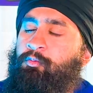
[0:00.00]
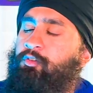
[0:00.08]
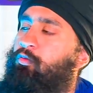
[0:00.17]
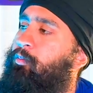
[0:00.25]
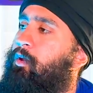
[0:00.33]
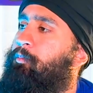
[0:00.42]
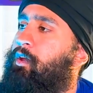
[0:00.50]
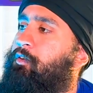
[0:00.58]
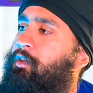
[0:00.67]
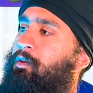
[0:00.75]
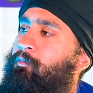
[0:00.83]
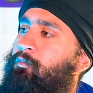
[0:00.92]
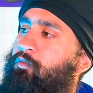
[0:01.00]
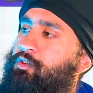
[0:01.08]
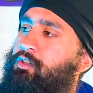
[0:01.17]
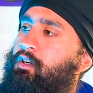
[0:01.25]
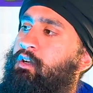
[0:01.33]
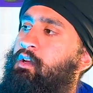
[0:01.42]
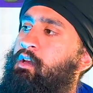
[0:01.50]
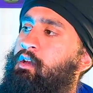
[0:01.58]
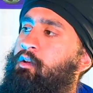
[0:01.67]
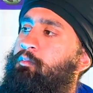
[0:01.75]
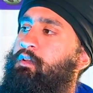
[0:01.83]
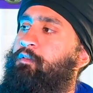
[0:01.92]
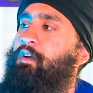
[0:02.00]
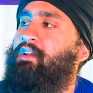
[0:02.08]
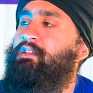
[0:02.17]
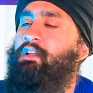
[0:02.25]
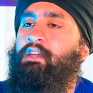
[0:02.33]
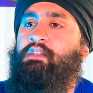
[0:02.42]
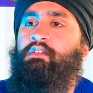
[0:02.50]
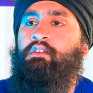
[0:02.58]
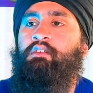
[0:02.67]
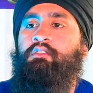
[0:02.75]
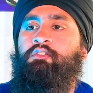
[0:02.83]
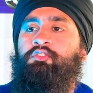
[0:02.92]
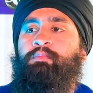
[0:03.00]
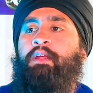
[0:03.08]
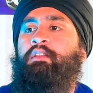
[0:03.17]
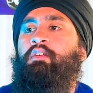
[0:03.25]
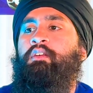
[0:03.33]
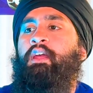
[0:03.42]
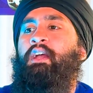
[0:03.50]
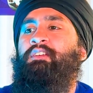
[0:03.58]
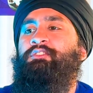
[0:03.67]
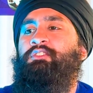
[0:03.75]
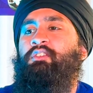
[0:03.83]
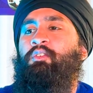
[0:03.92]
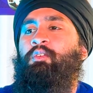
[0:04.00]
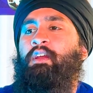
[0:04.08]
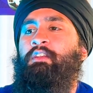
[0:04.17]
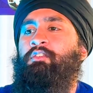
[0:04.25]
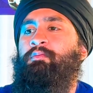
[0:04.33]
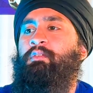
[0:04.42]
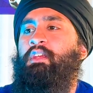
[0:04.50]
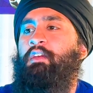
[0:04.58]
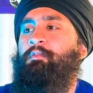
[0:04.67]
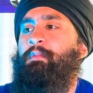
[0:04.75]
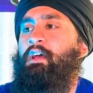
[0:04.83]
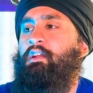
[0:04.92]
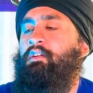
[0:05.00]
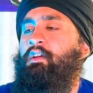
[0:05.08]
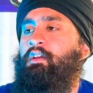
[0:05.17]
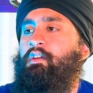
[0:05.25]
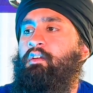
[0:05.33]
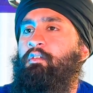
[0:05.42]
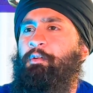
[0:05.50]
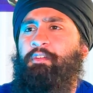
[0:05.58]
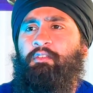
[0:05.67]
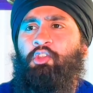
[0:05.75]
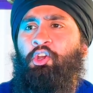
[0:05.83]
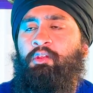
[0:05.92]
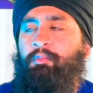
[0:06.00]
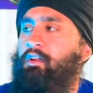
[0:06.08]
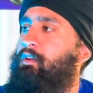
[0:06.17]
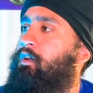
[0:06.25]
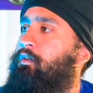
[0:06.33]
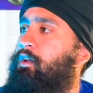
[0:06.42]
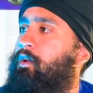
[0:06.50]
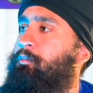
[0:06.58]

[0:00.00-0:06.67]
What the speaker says: Bruins would have been a better team for sure. But the fact that like you spent it on Tanner Jeannot and you give him that, what was it, $30 million, I